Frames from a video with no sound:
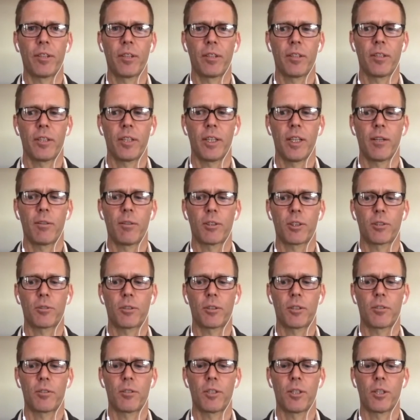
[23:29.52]
it was
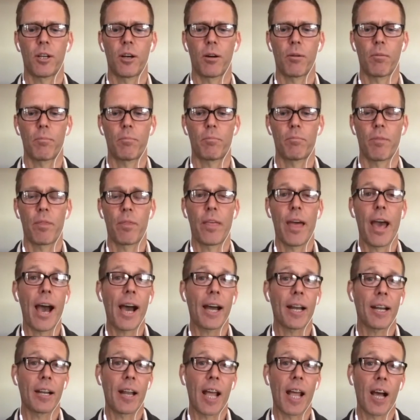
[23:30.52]
you know
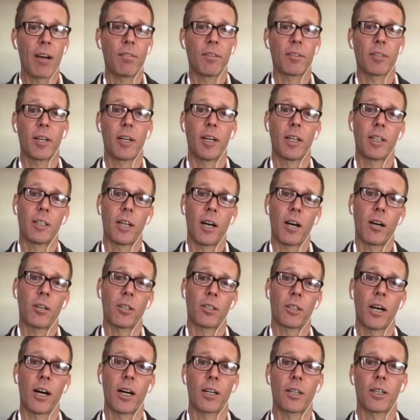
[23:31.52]
that and having a, our
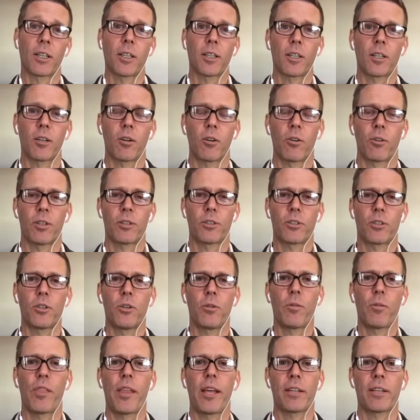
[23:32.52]
daughter are the
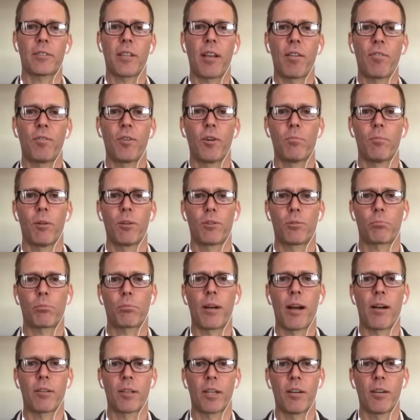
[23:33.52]
two things i feel most
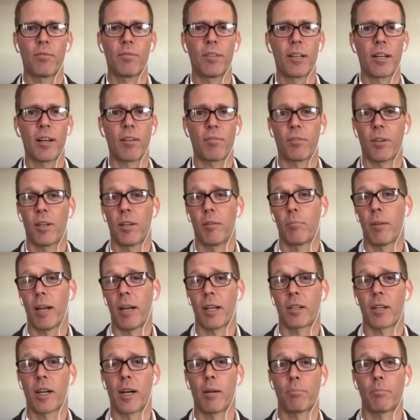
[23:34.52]
proud of that i've in my
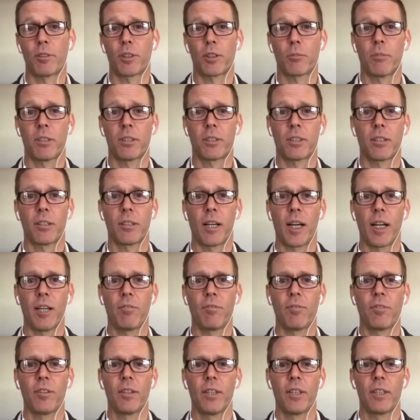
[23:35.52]
accomplishments in life
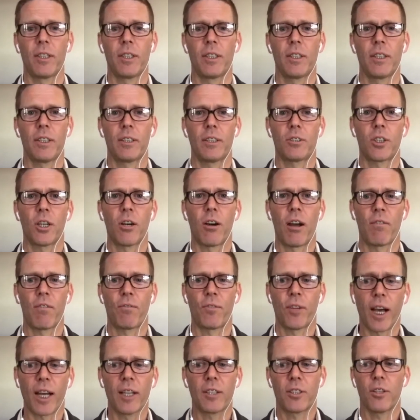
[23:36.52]
so i
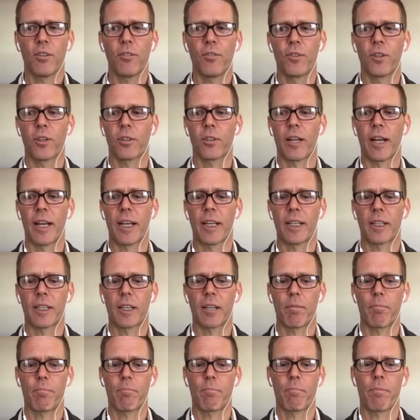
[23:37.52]
feel i do feel like
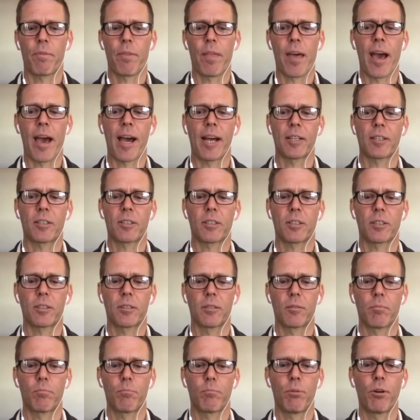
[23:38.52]
that
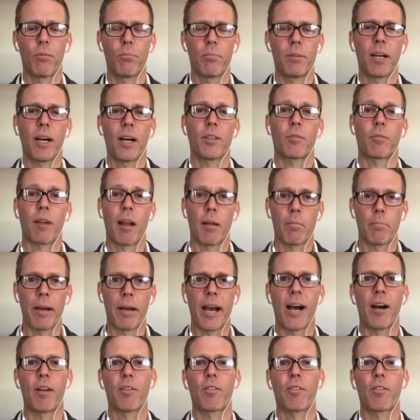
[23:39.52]
put me on the right path